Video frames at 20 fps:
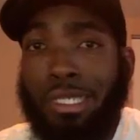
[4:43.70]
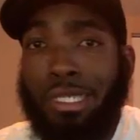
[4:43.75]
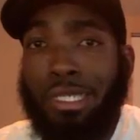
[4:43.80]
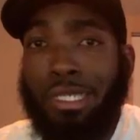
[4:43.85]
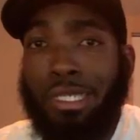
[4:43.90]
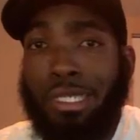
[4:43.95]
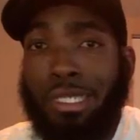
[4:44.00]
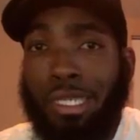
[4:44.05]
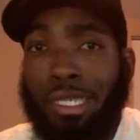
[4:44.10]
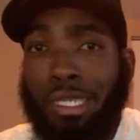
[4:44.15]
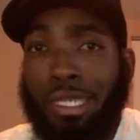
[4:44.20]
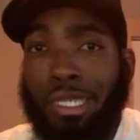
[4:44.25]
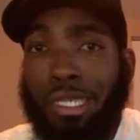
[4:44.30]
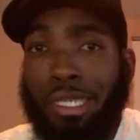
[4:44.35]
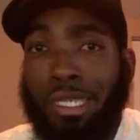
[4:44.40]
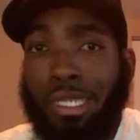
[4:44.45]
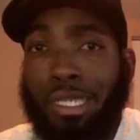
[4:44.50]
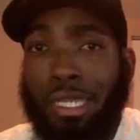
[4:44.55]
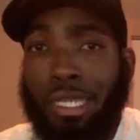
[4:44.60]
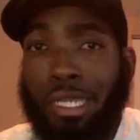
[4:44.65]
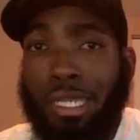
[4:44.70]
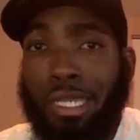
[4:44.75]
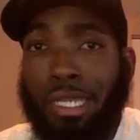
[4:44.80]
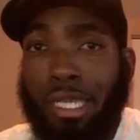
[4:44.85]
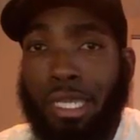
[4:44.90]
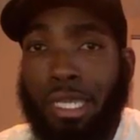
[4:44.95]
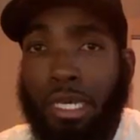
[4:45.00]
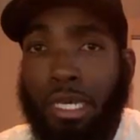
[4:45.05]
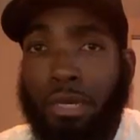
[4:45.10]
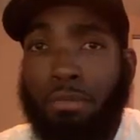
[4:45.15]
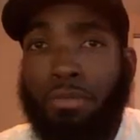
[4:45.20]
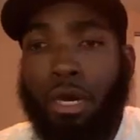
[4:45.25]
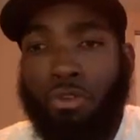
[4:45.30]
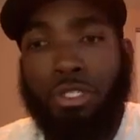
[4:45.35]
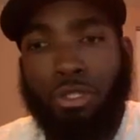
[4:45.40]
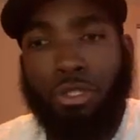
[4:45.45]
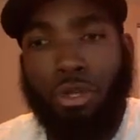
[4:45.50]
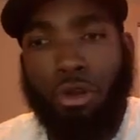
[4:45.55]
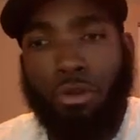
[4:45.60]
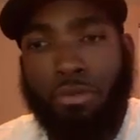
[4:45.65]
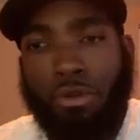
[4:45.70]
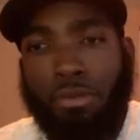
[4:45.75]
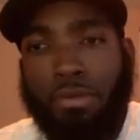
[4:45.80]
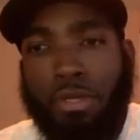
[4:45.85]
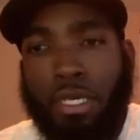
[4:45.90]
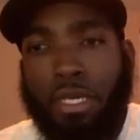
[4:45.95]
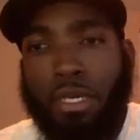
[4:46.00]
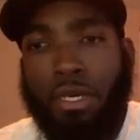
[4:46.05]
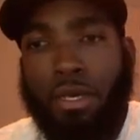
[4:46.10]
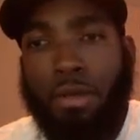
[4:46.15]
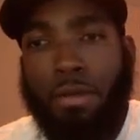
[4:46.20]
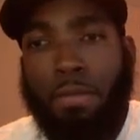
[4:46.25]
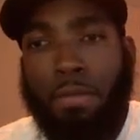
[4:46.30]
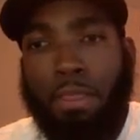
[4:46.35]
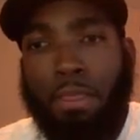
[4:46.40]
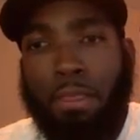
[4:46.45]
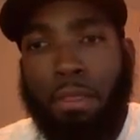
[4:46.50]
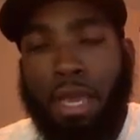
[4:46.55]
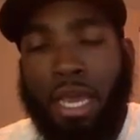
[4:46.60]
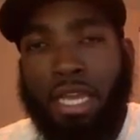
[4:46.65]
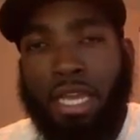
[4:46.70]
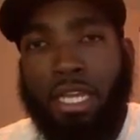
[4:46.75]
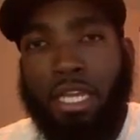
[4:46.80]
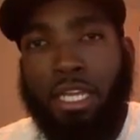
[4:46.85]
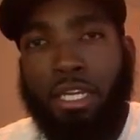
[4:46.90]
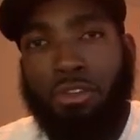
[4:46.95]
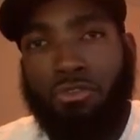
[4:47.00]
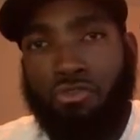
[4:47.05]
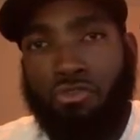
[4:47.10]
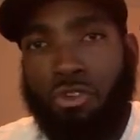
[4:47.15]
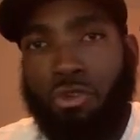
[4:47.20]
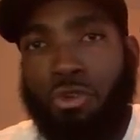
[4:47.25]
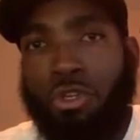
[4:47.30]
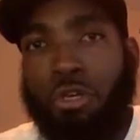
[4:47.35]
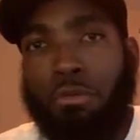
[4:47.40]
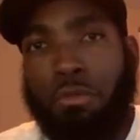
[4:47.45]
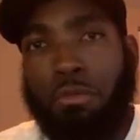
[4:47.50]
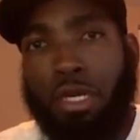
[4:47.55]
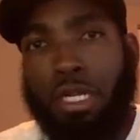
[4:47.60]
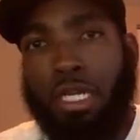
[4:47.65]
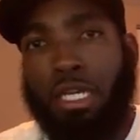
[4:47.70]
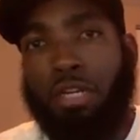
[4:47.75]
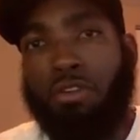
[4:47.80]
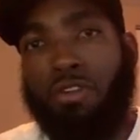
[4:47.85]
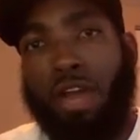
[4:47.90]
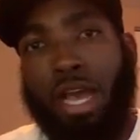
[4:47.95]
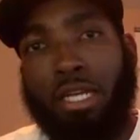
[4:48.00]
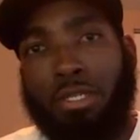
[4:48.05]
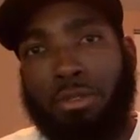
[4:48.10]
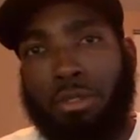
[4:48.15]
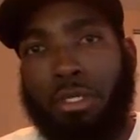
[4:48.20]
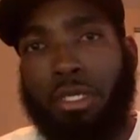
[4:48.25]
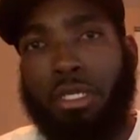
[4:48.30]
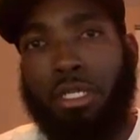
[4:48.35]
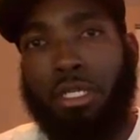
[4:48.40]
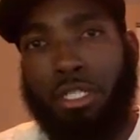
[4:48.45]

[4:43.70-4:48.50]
So um, trade conservatively, and then grow your money gradually.